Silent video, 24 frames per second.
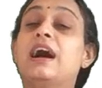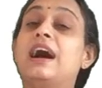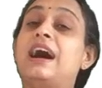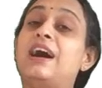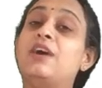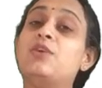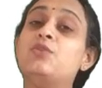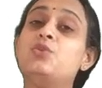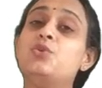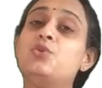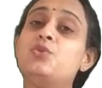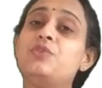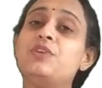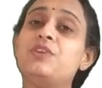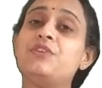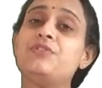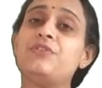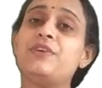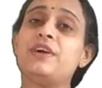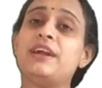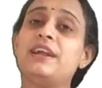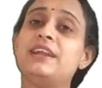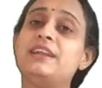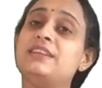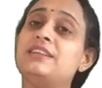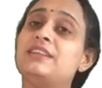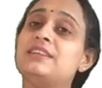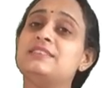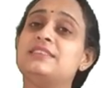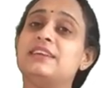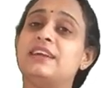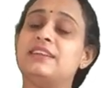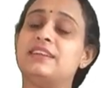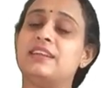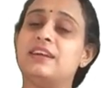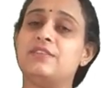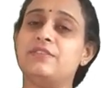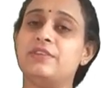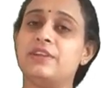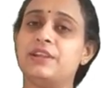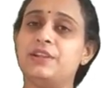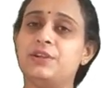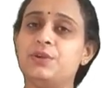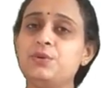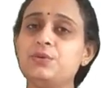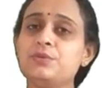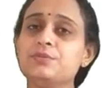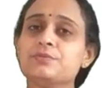How do we find the zeta
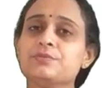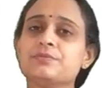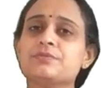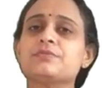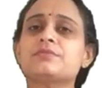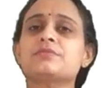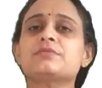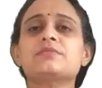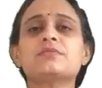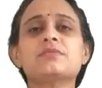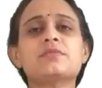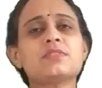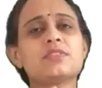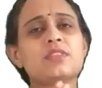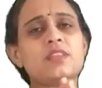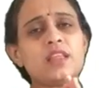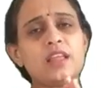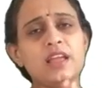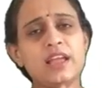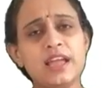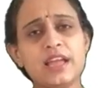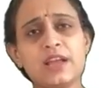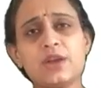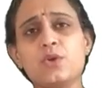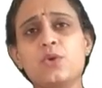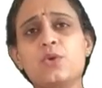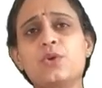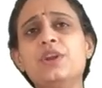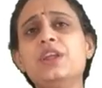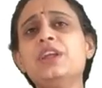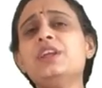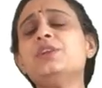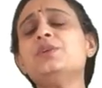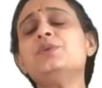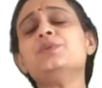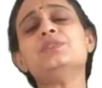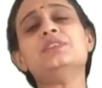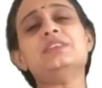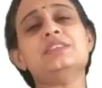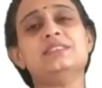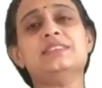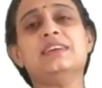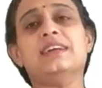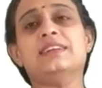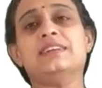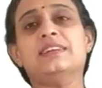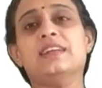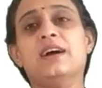value? According to the
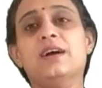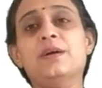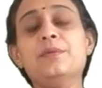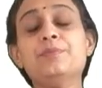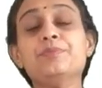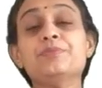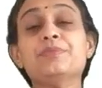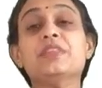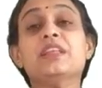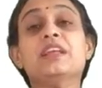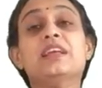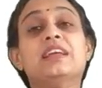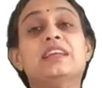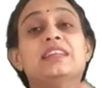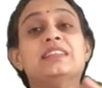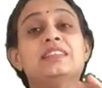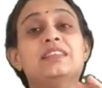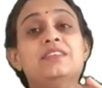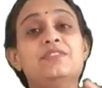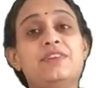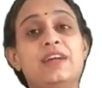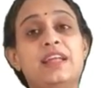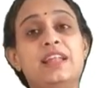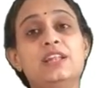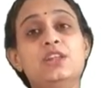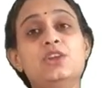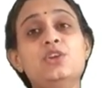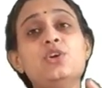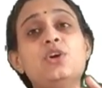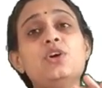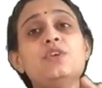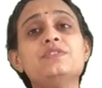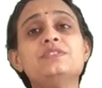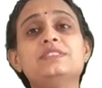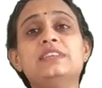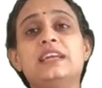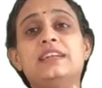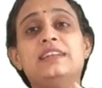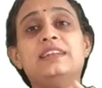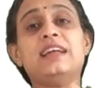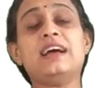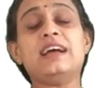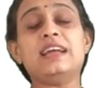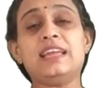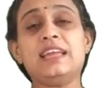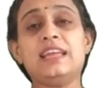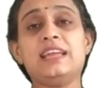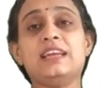zeta, the value of
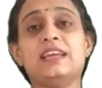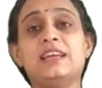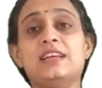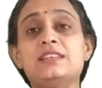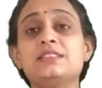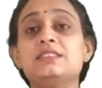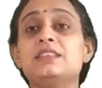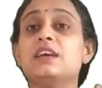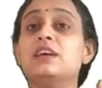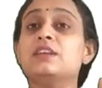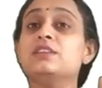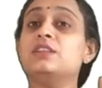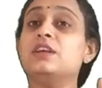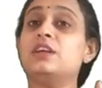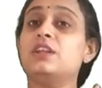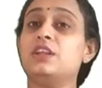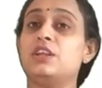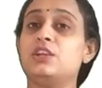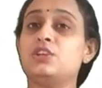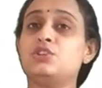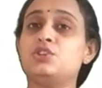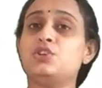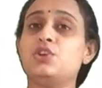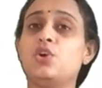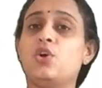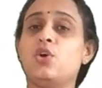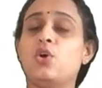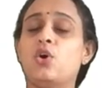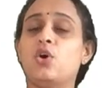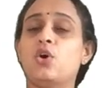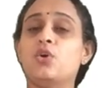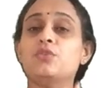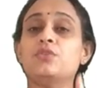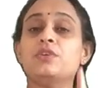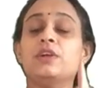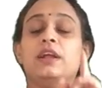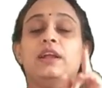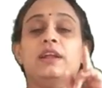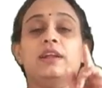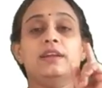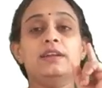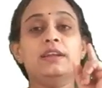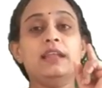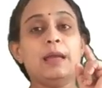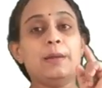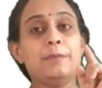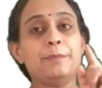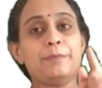zeta is the ratio of
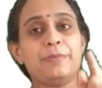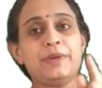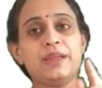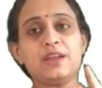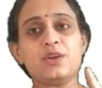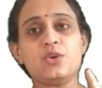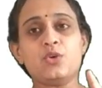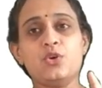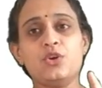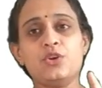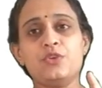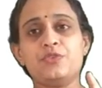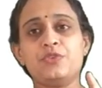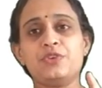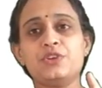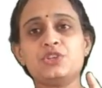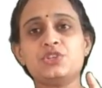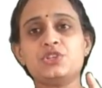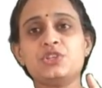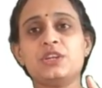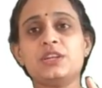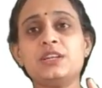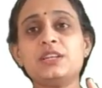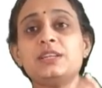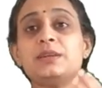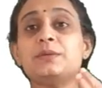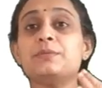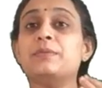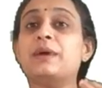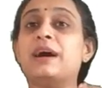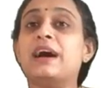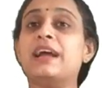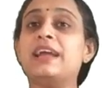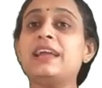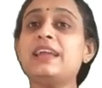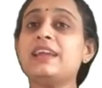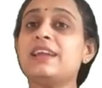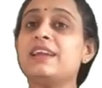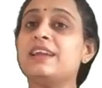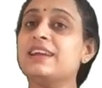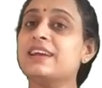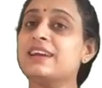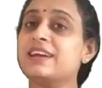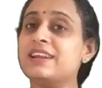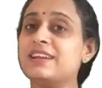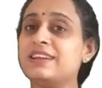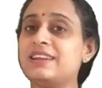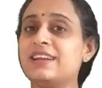damping coefficient by
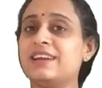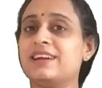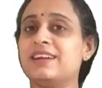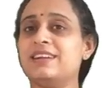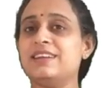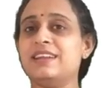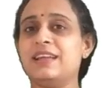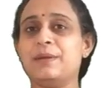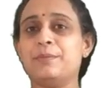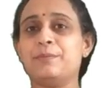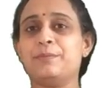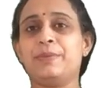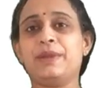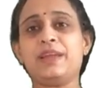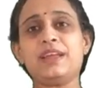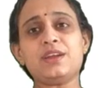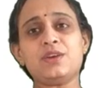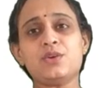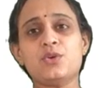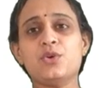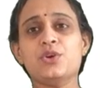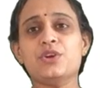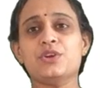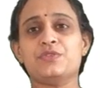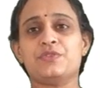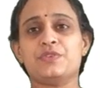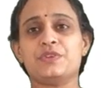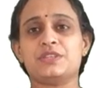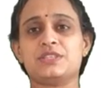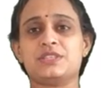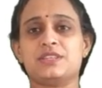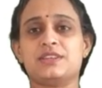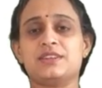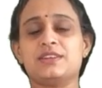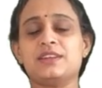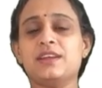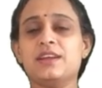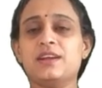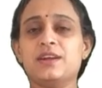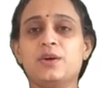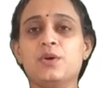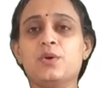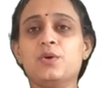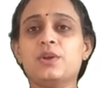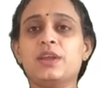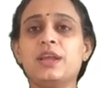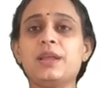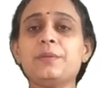critical damping coefficient,
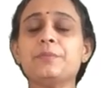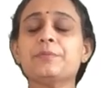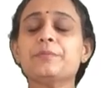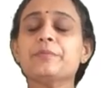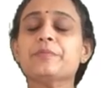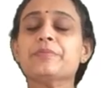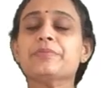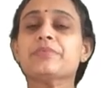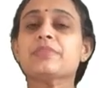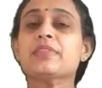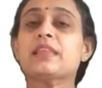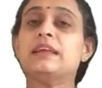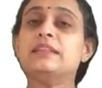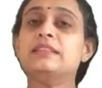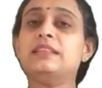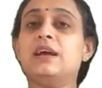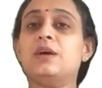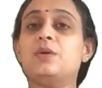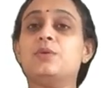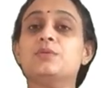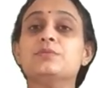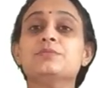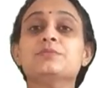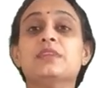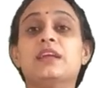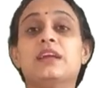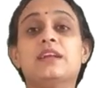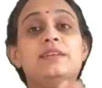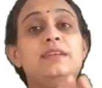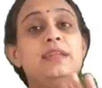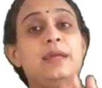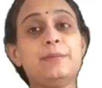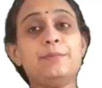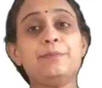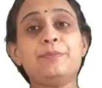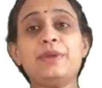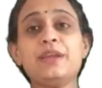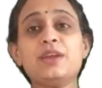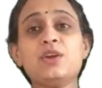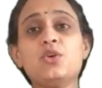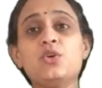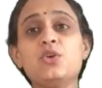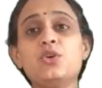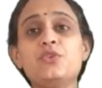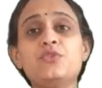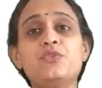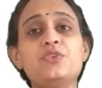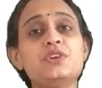okay. Now, damping
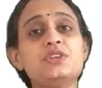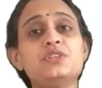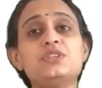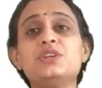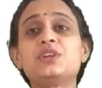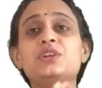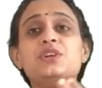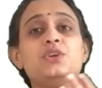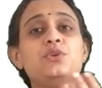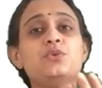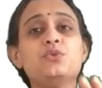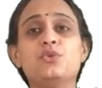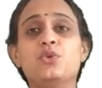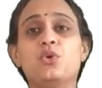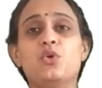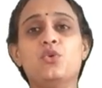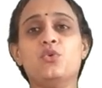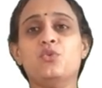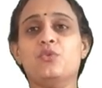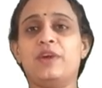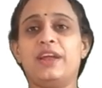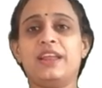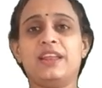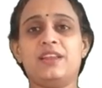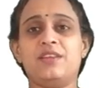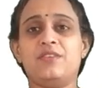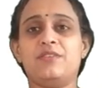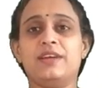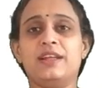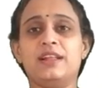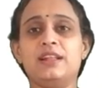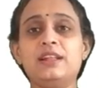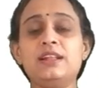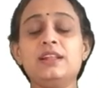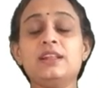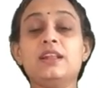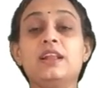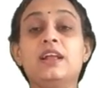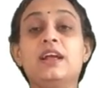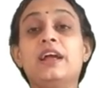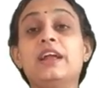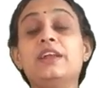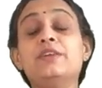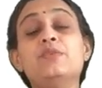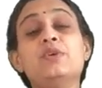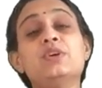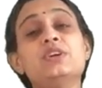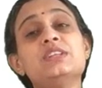coefficient you know very well,
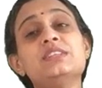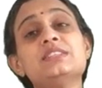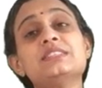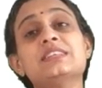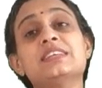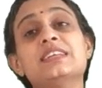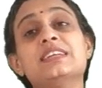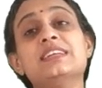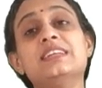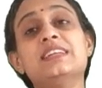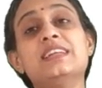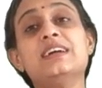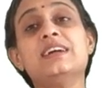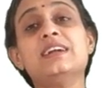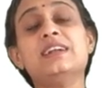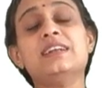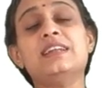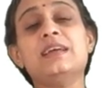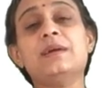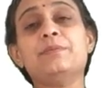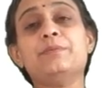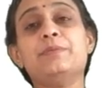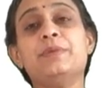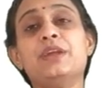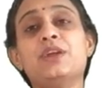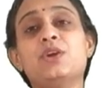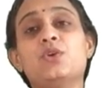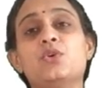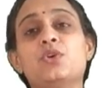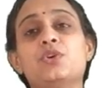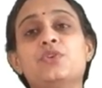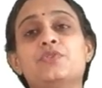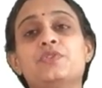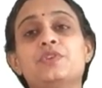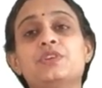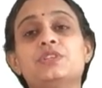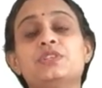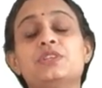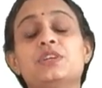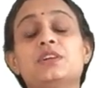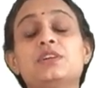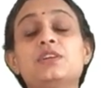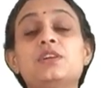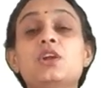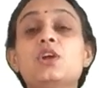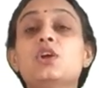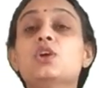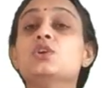and what is critical damping
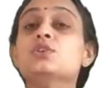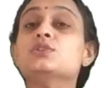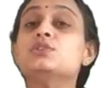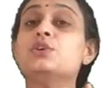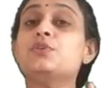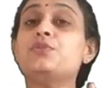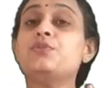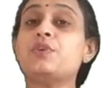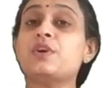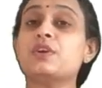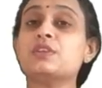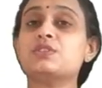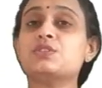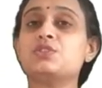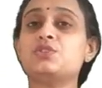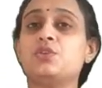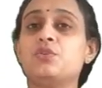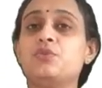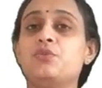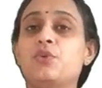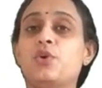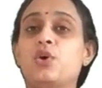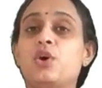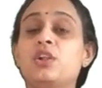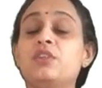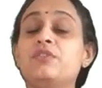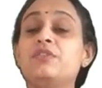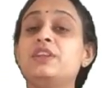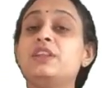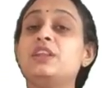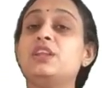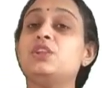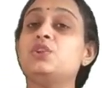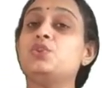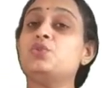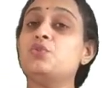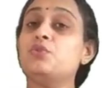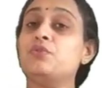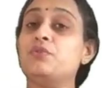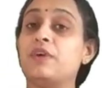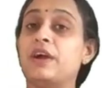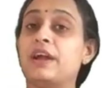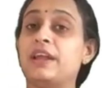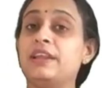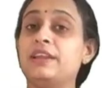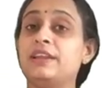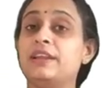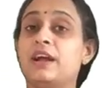coefficient? So, first of all, we need to
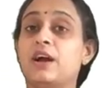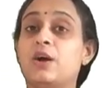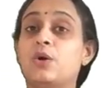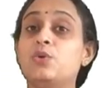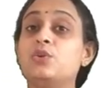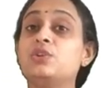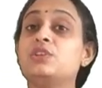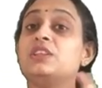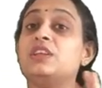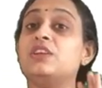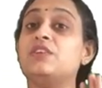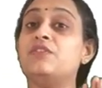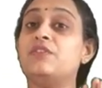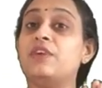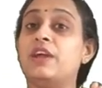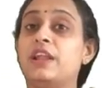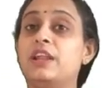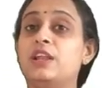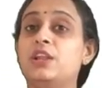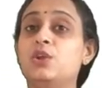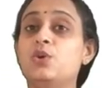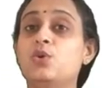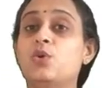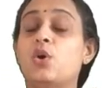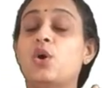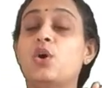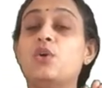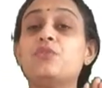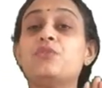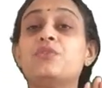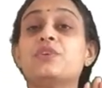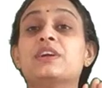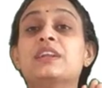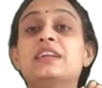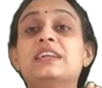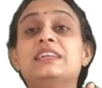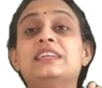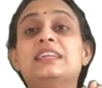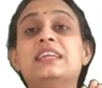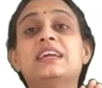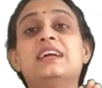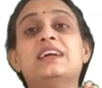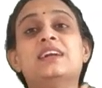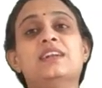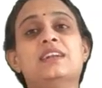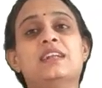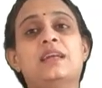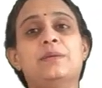find out the value of
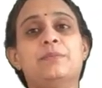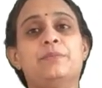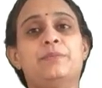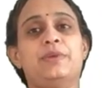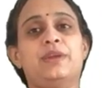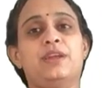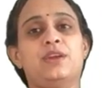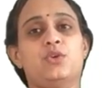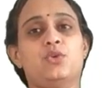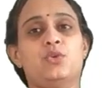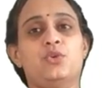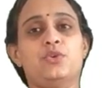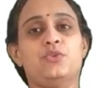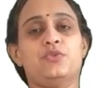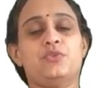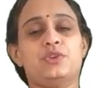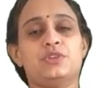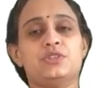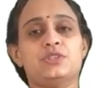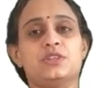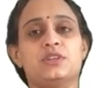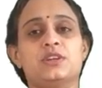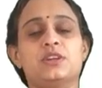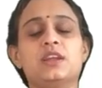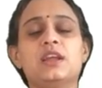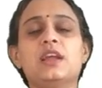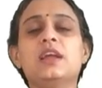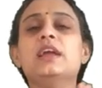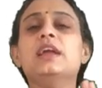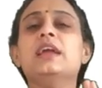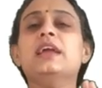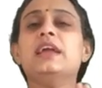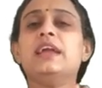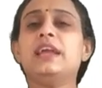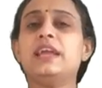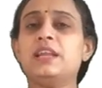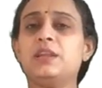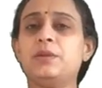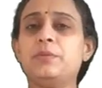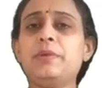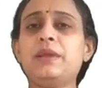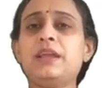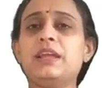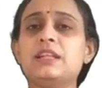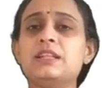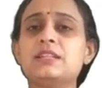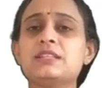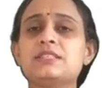critical damping coefficient. It
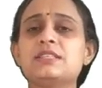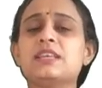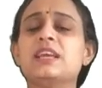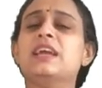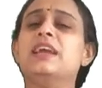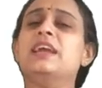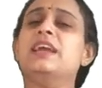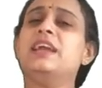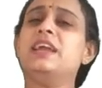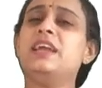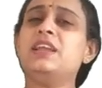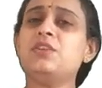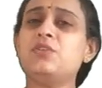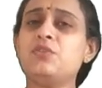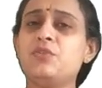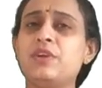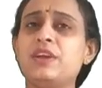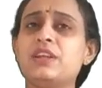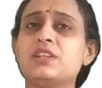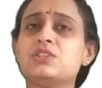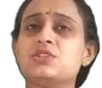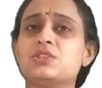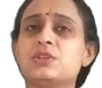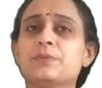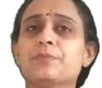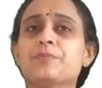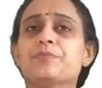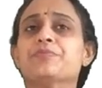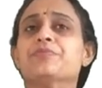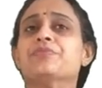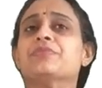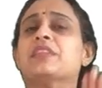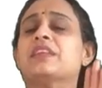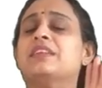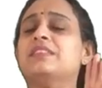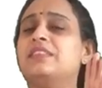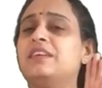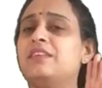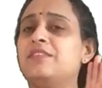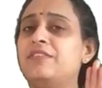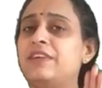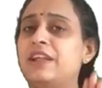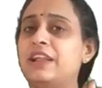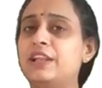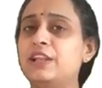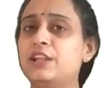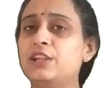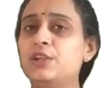means in which the
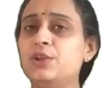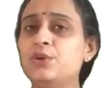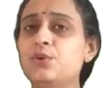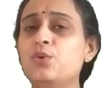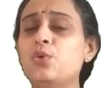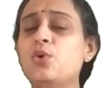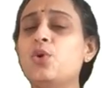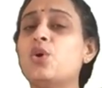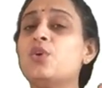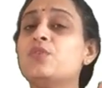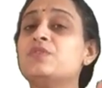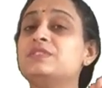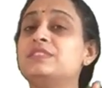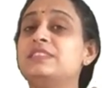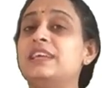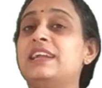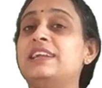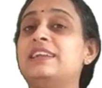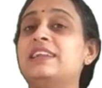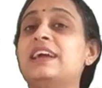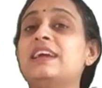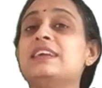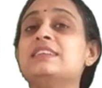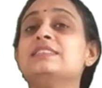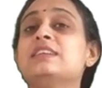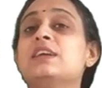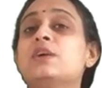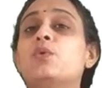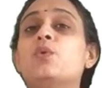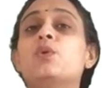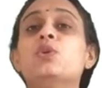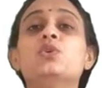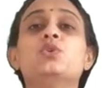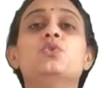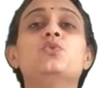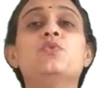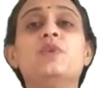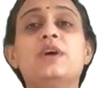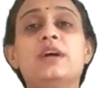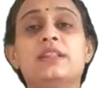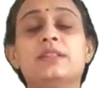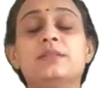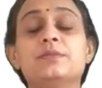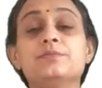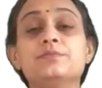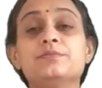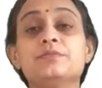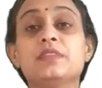value of zeta is equal to
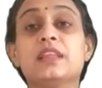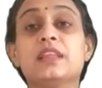1.